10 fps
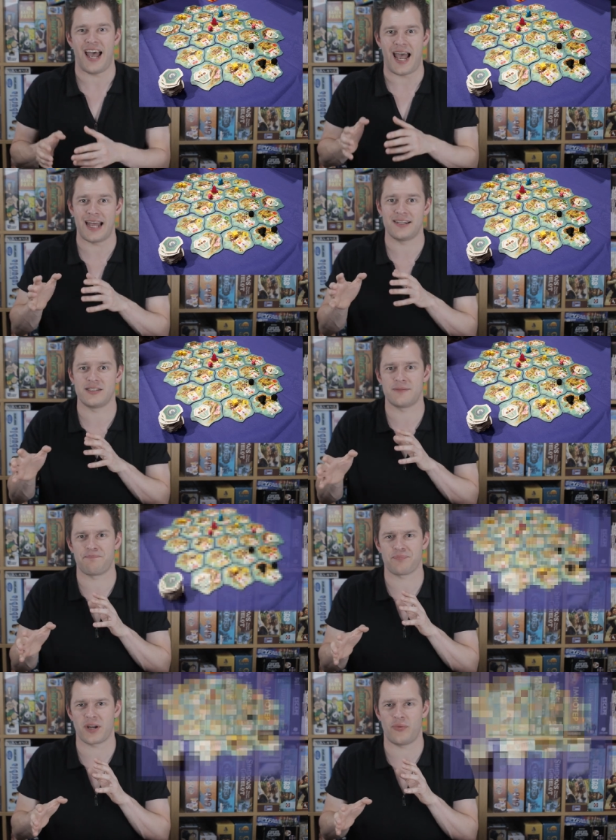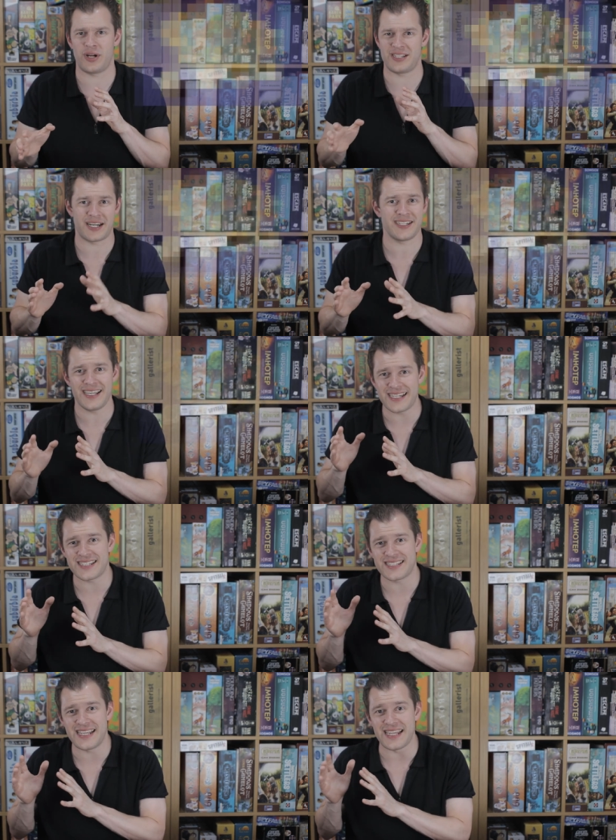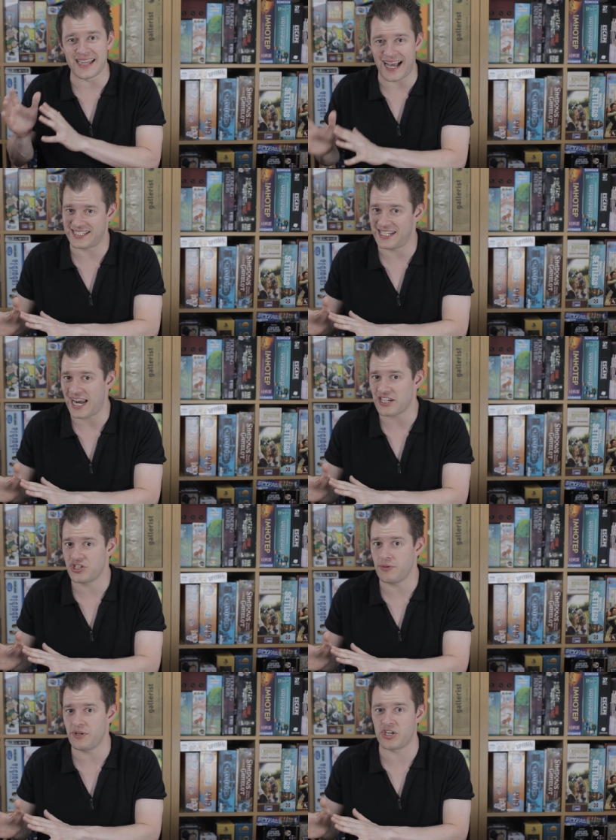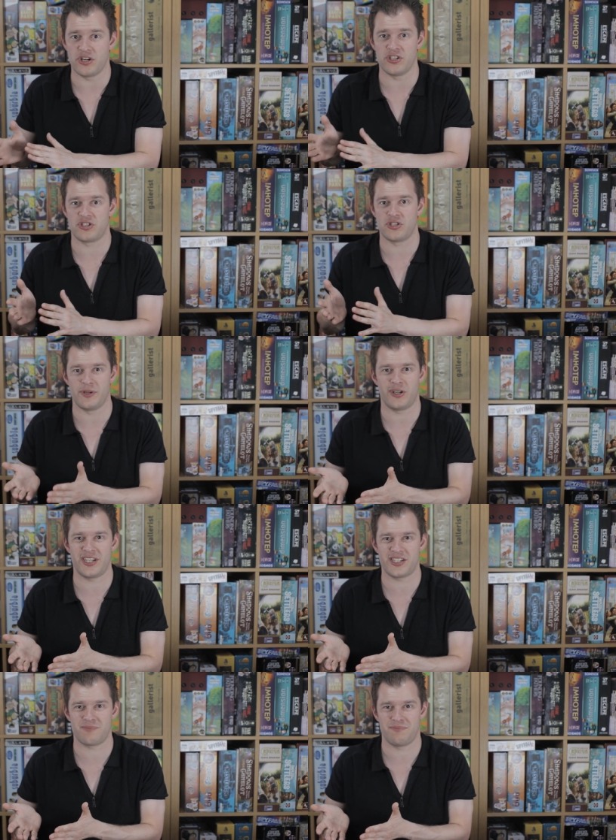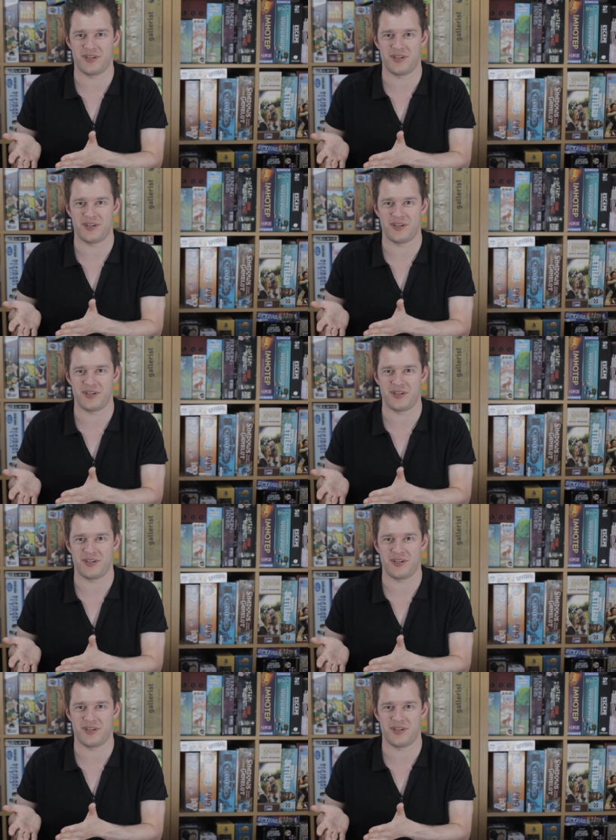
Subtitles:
And I didn't get to see that in action because, to be honest,